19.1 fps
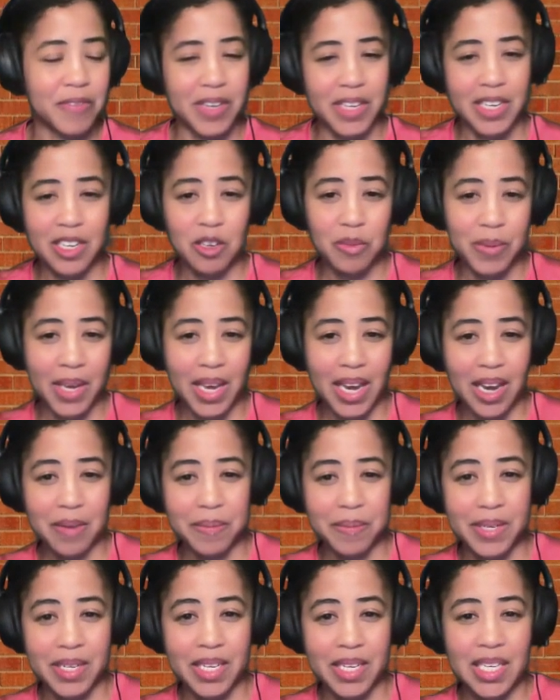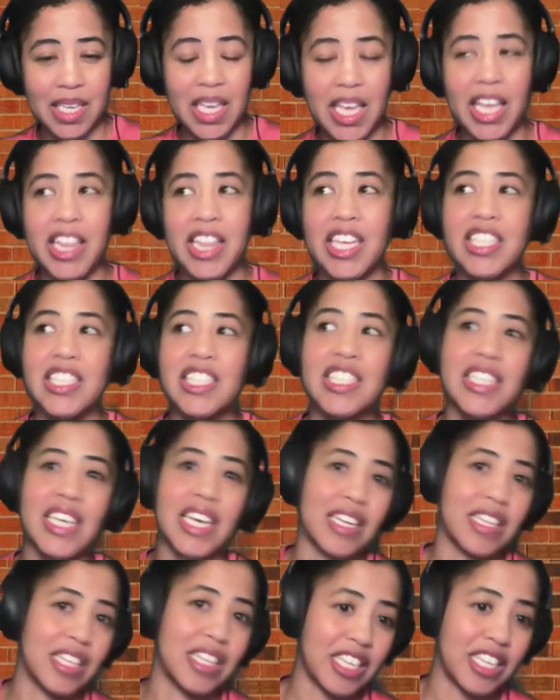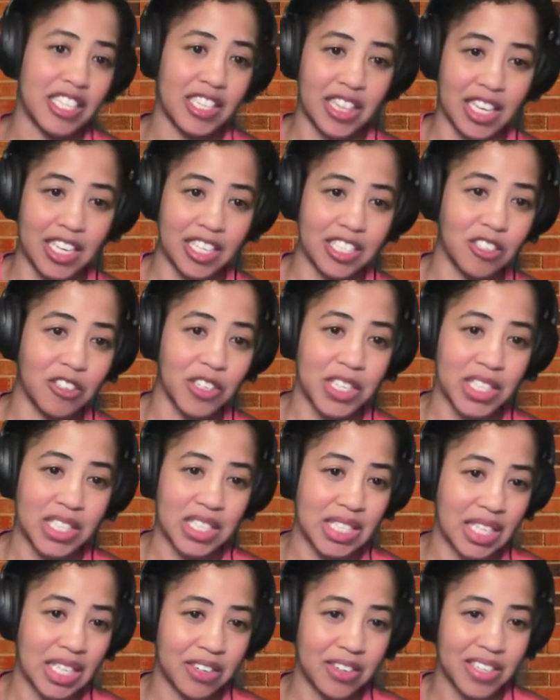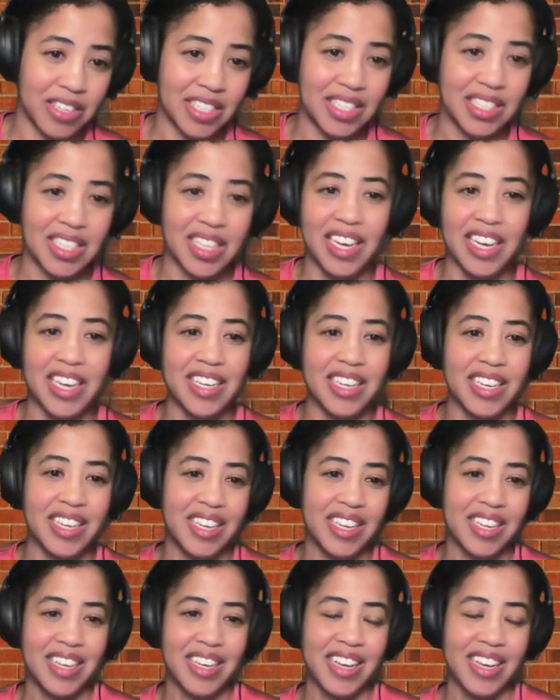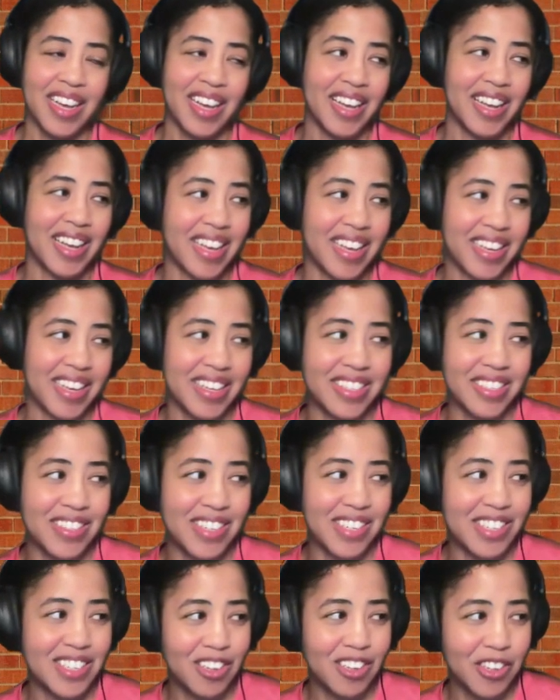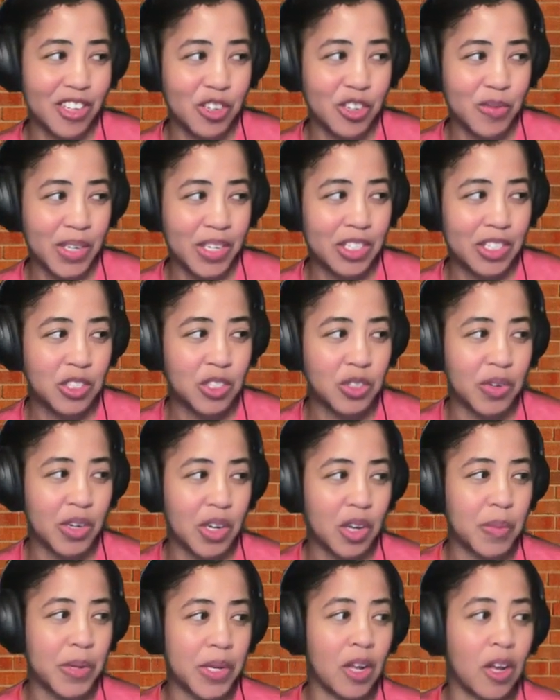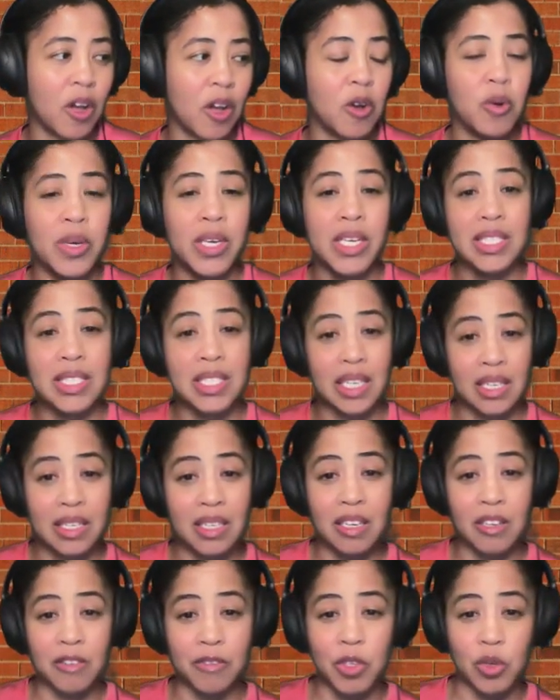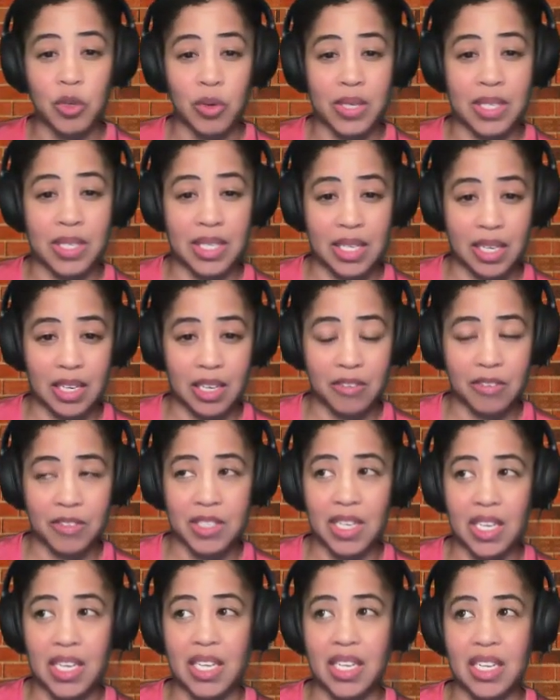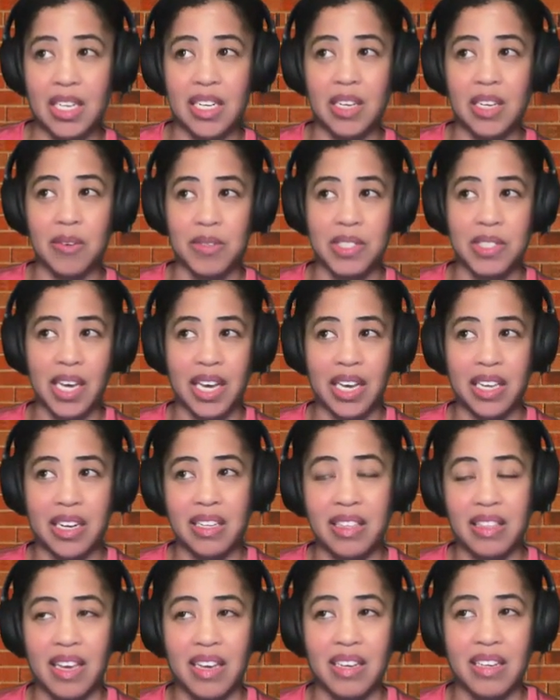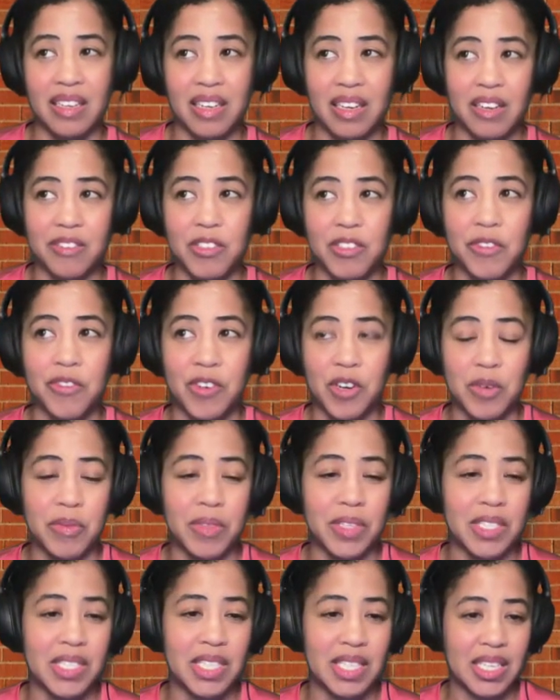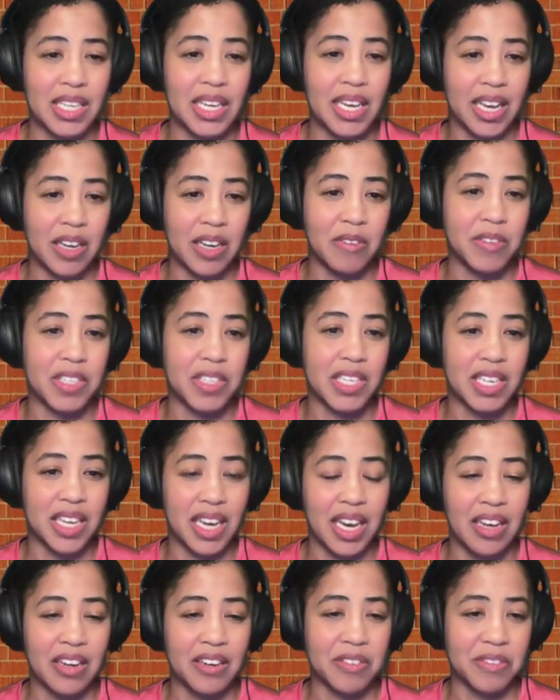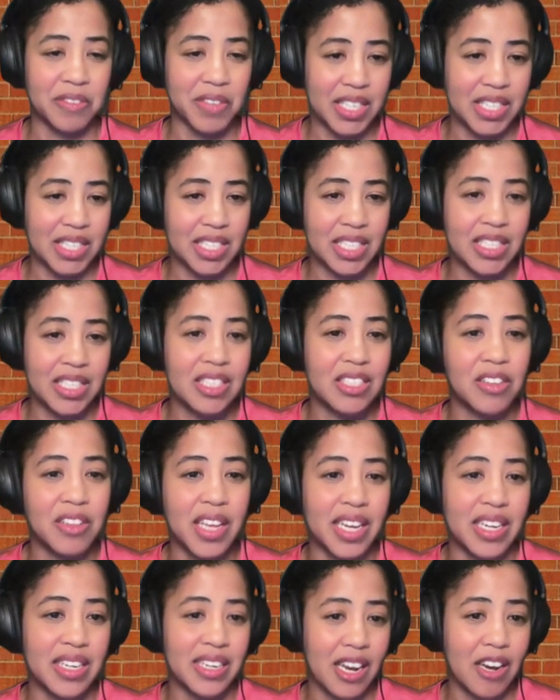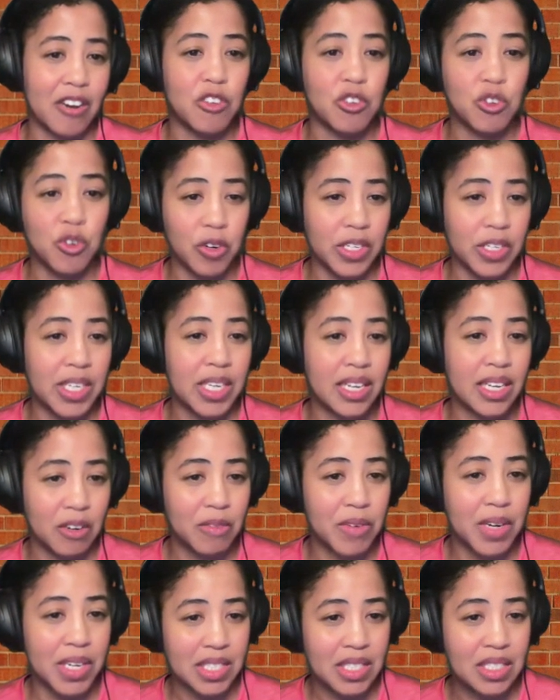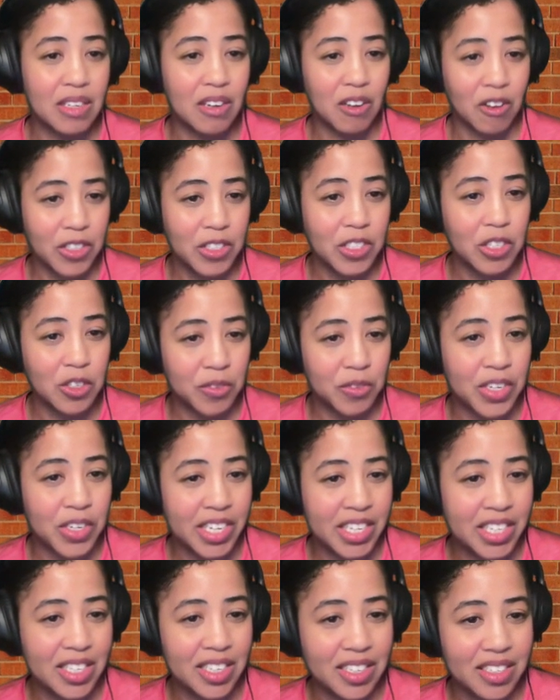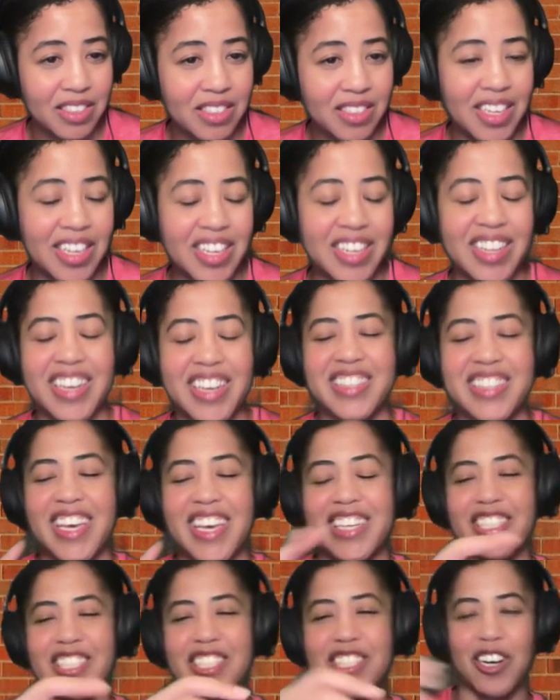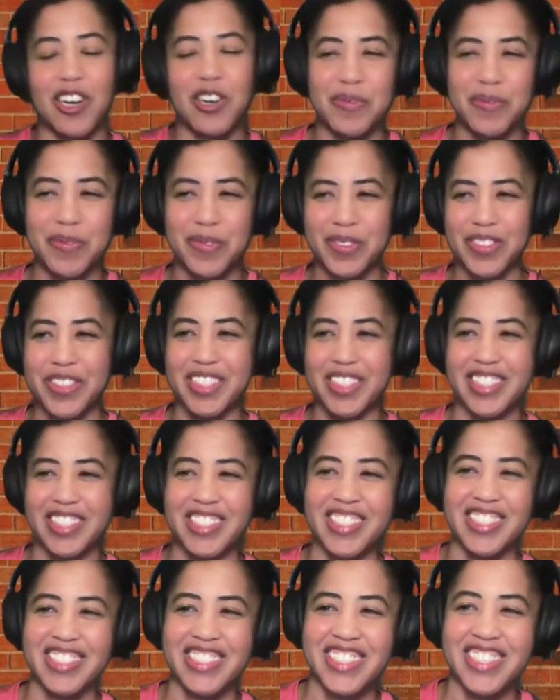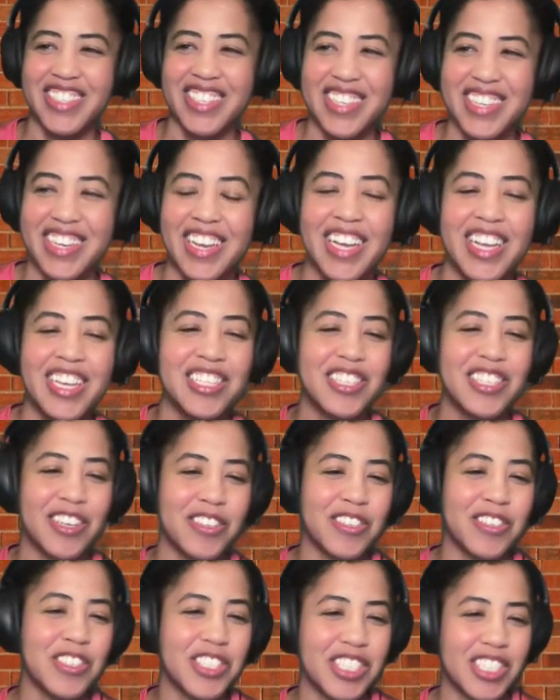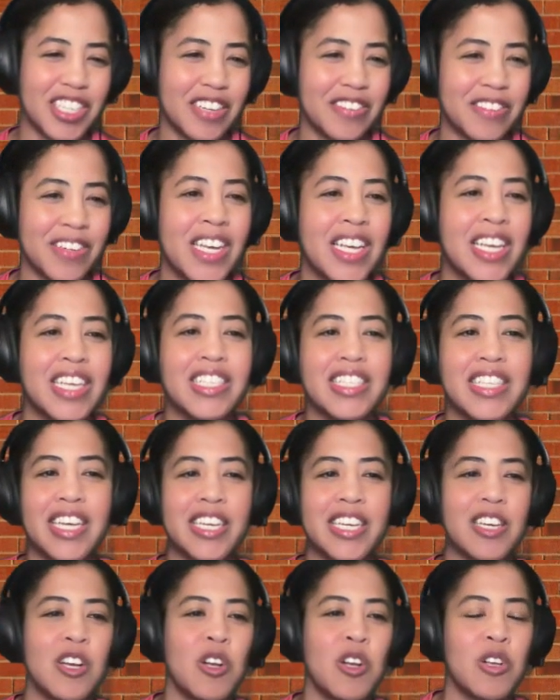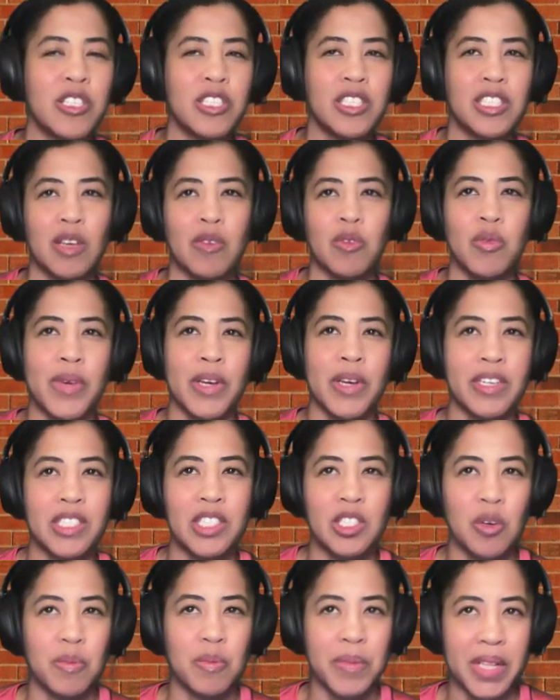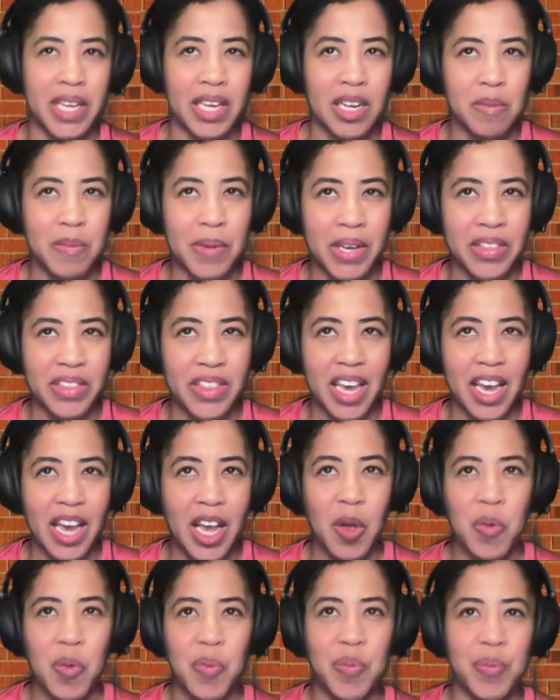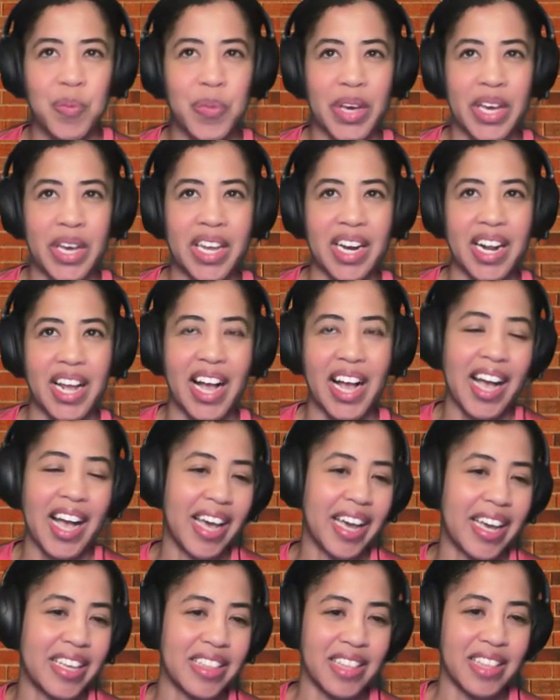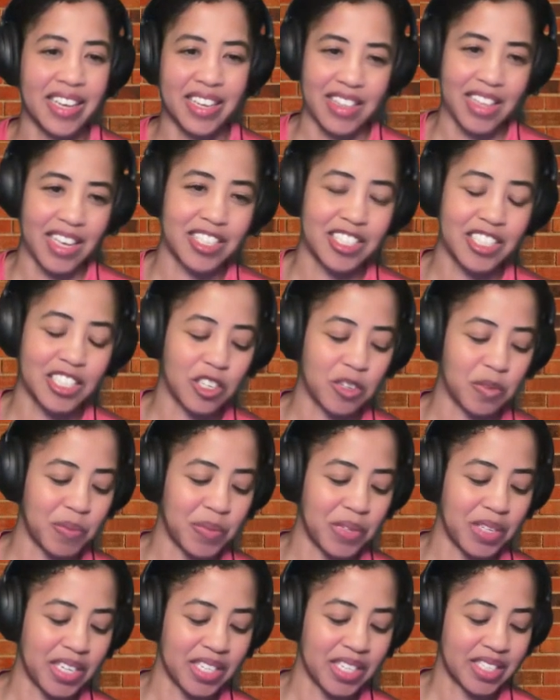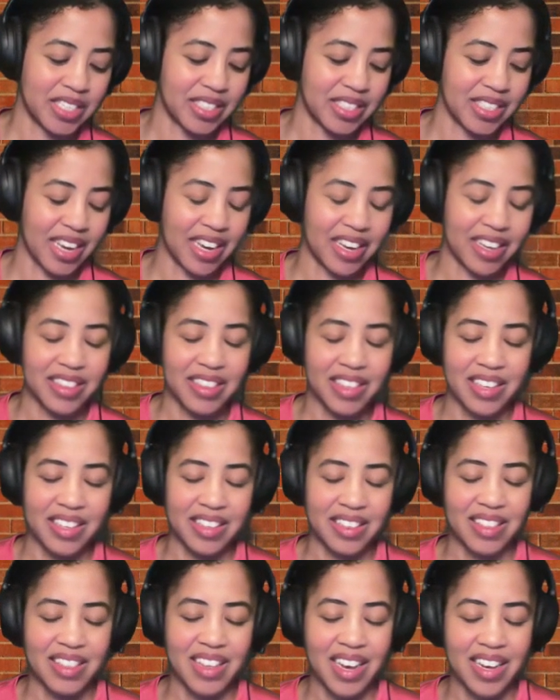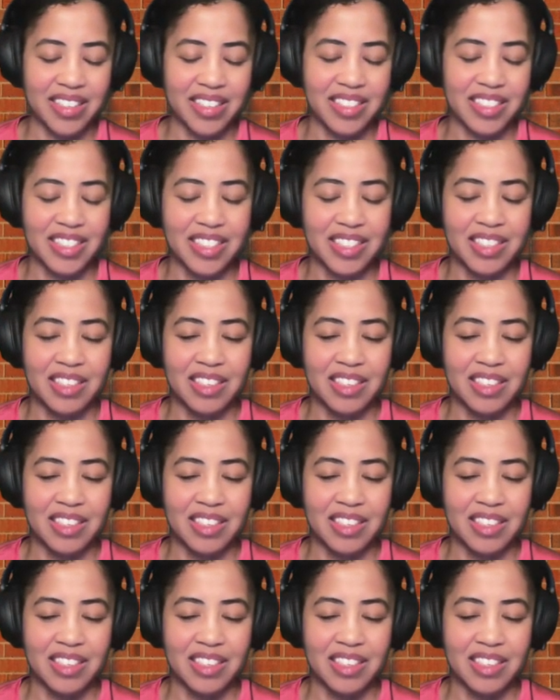funny will be happening and then suddenly things will get serious, like haha, you didn't know your marriage was real, but oh, he did give you a gift and he was hiding that gift from the DEA when he got arrested, so like now you're getting arrested also for 8 years. And like that sharp tonal shift is like, some Americans complain about that, but I like that shit because I think that is